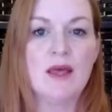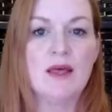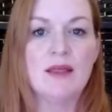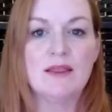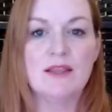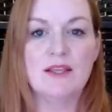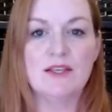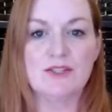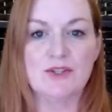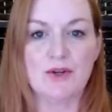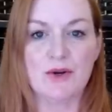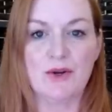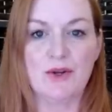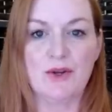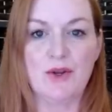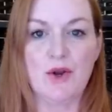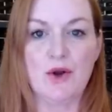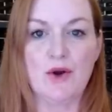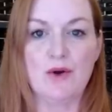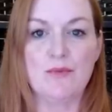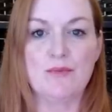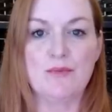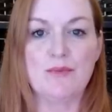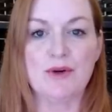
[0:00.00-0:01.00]
These are in
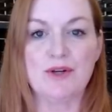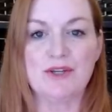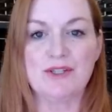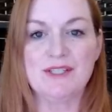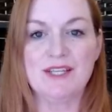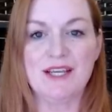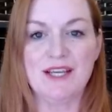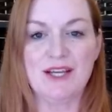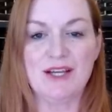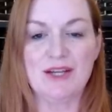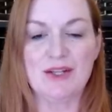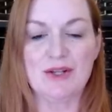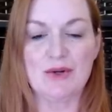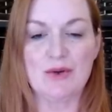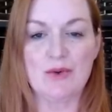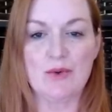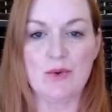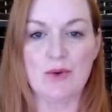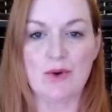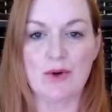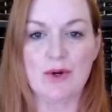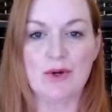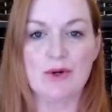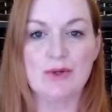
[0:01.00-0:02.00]
no particular
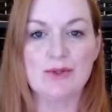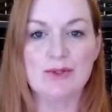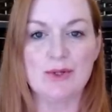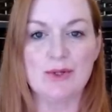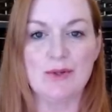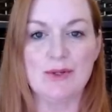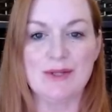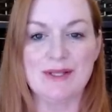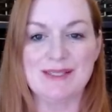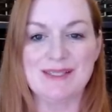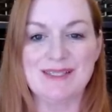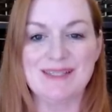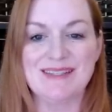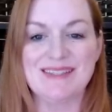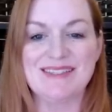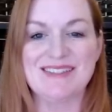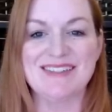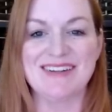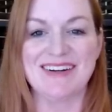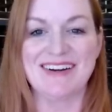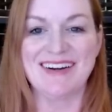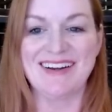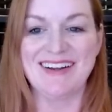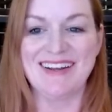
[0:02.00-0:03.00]
order, so let's get
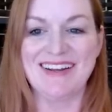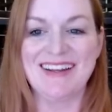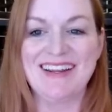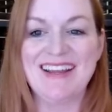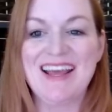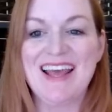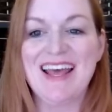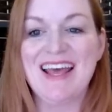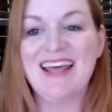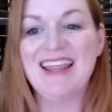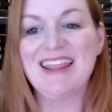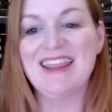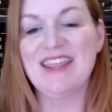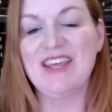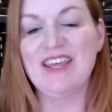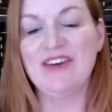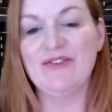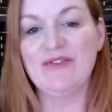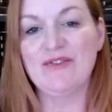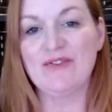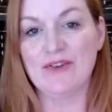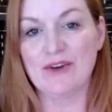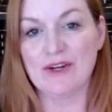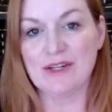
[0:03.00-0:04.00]
started. The
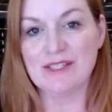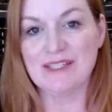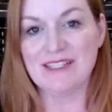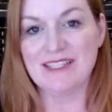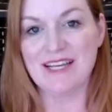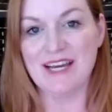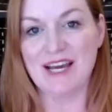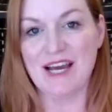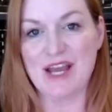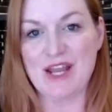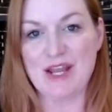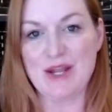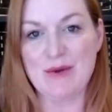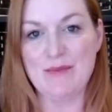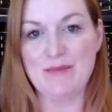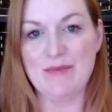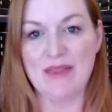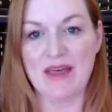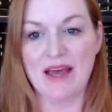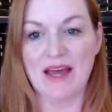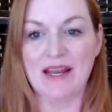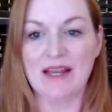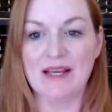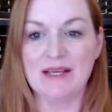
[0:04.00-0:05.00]
first item
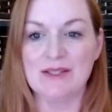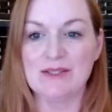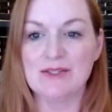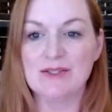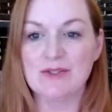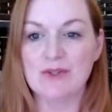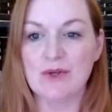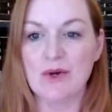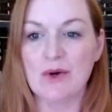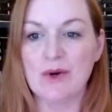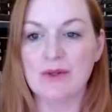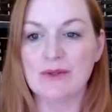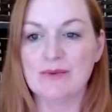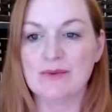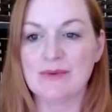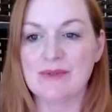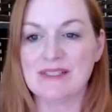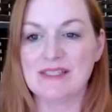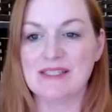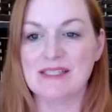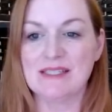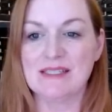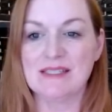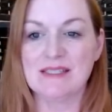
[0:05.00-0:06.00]
that has sold
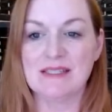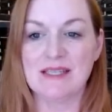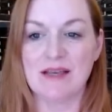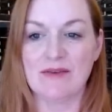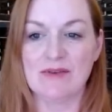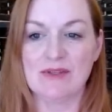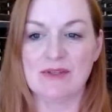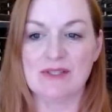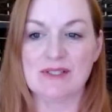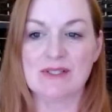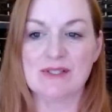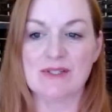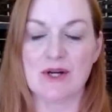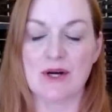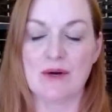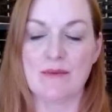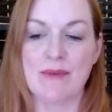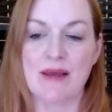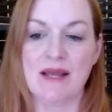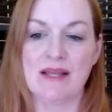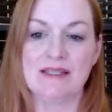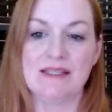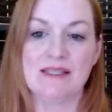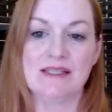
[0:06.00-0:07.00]
was this Seven Star
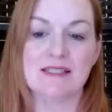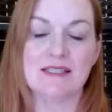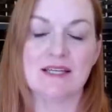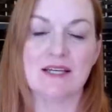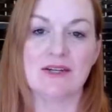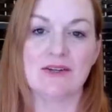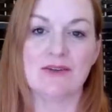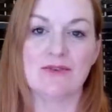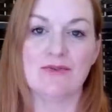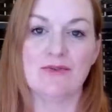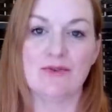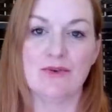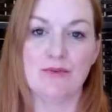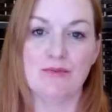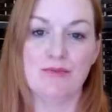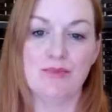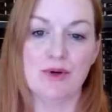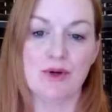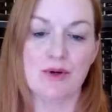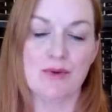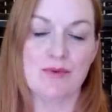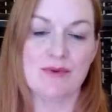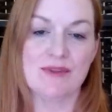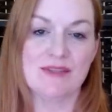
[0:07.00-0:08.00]
Mantis Kung Fu
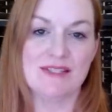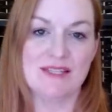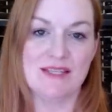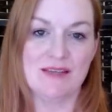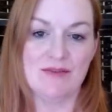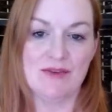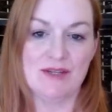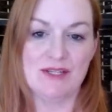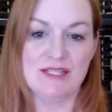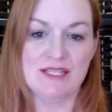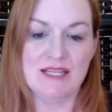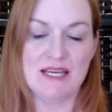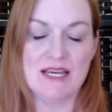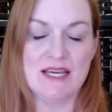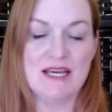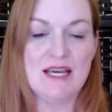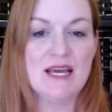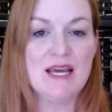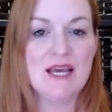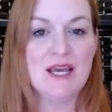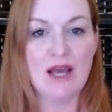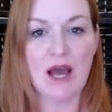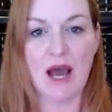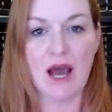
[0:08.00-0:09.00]
book with DVD.
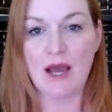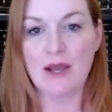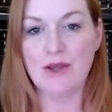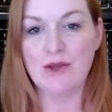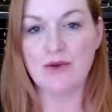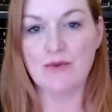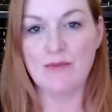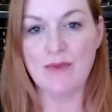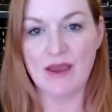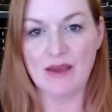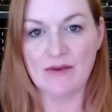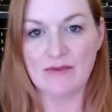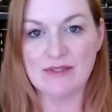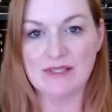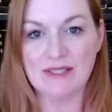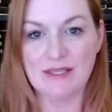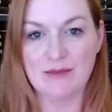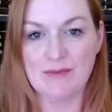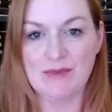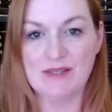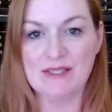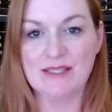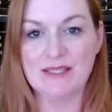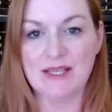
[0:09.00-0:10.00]
you may have seen
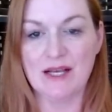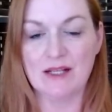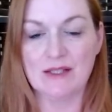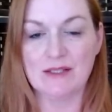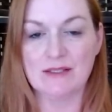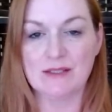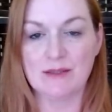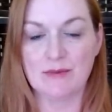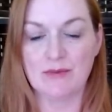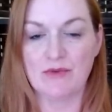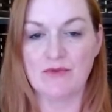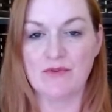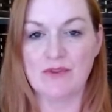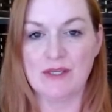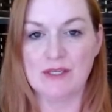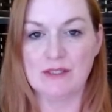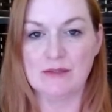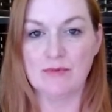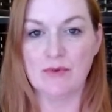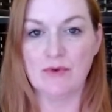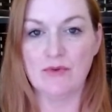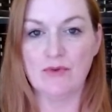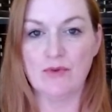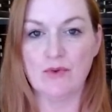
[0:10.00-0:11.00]
me sell some of these
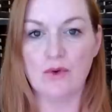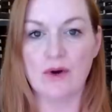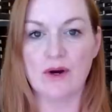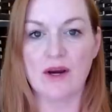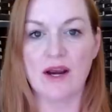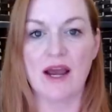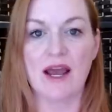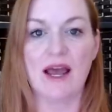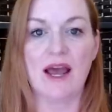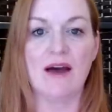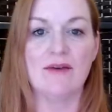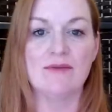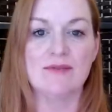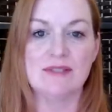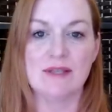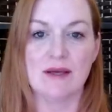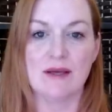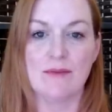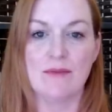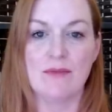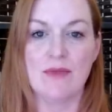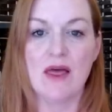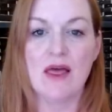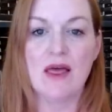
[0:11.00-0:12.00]
before. I have
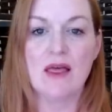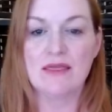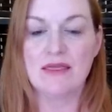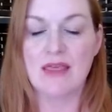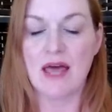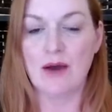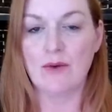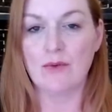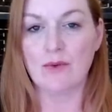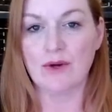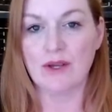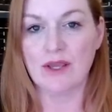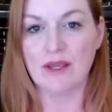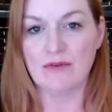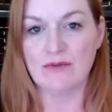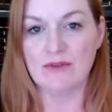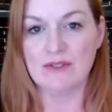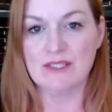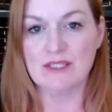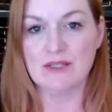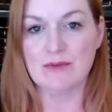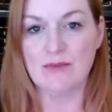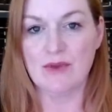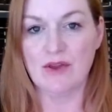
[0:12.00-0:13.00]
some that were given
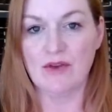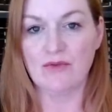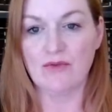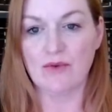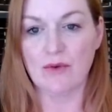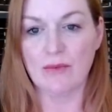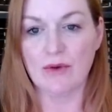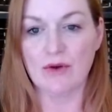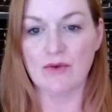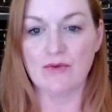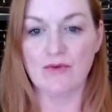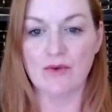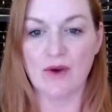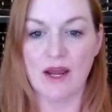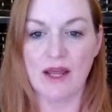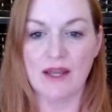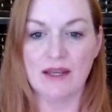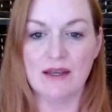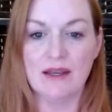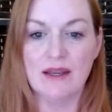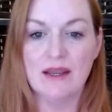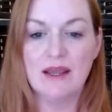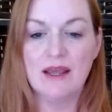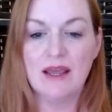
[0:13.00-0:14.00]
to me from a
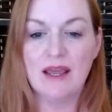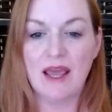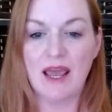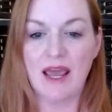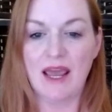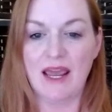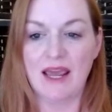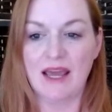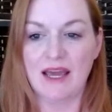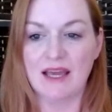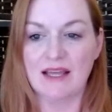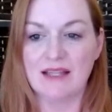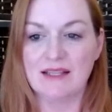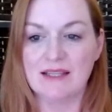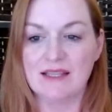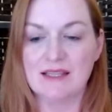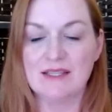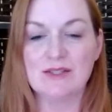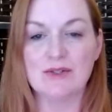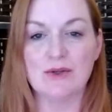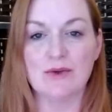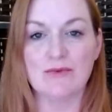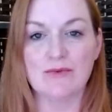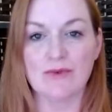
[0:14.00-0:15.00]
friend, and this
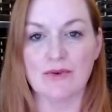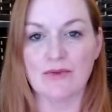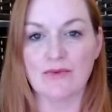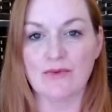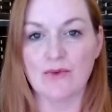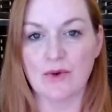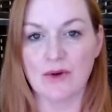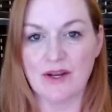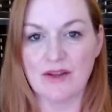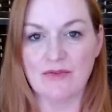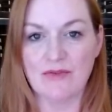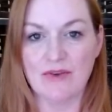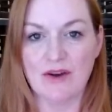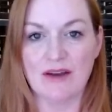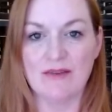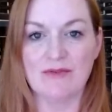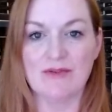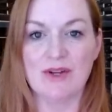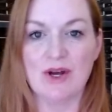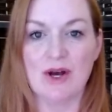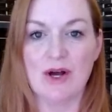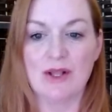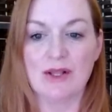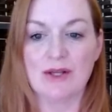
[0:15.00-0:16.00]
sold for
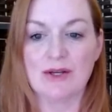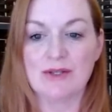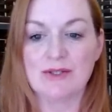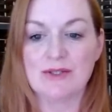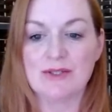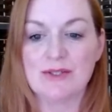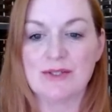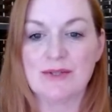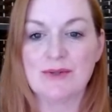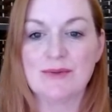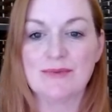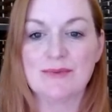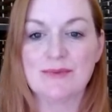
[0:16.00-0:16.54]
$45.